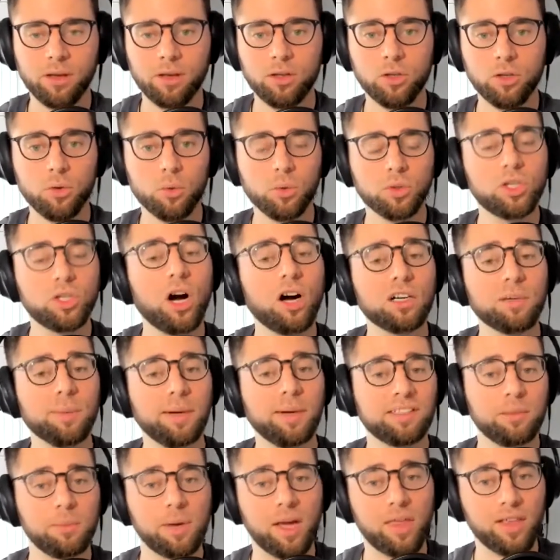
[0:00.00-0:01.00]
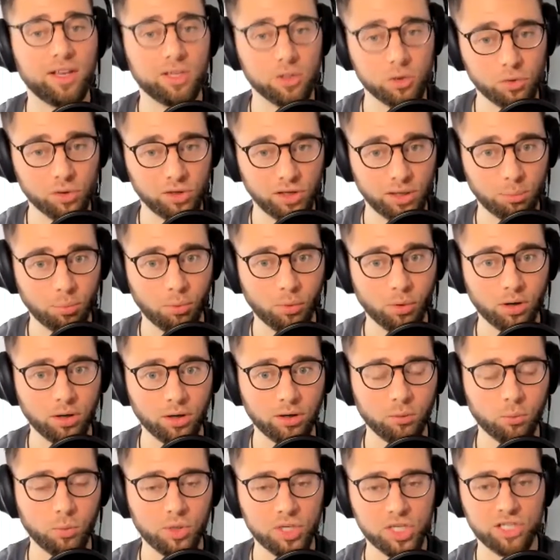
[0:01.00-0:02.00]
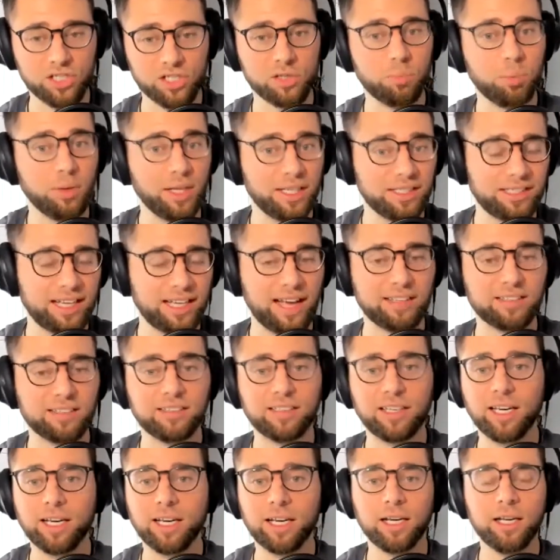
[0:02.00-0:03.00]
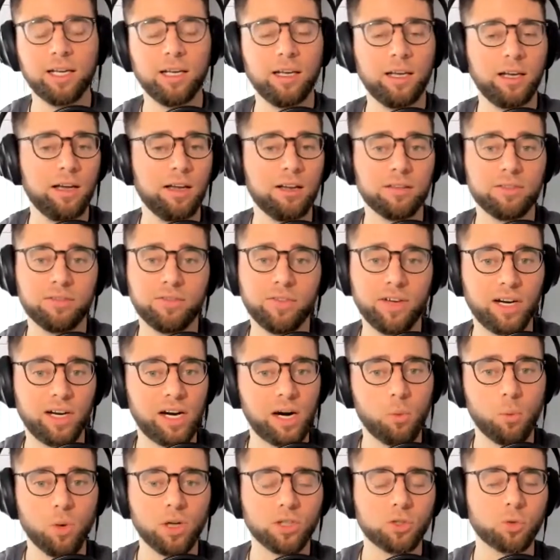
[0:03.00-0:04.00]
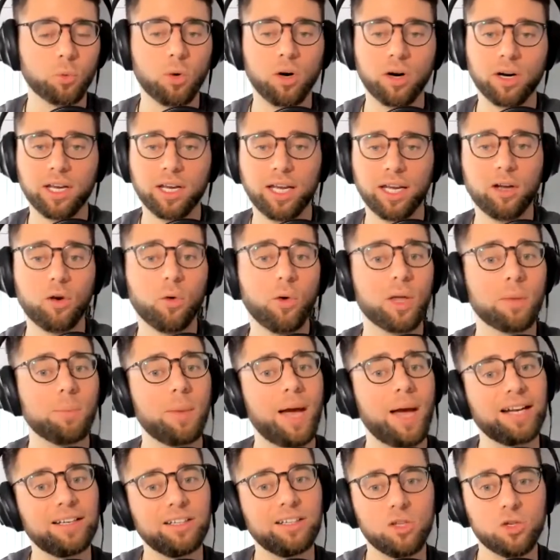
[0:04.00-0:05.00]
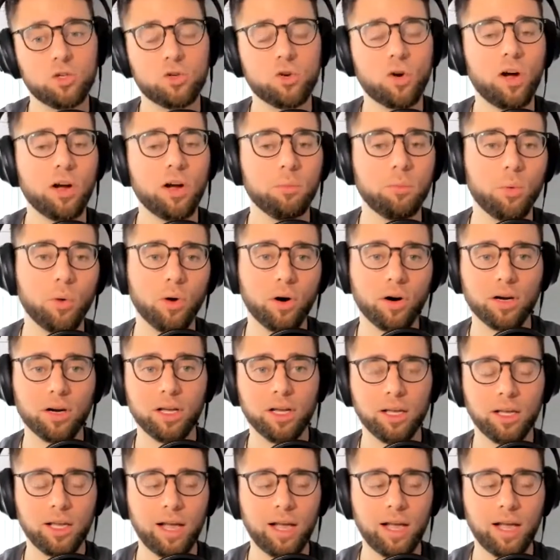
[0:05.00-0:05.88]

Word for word: You were talking about something I think is really important, which is split testing, figuring out what's working, going back to the drawing board.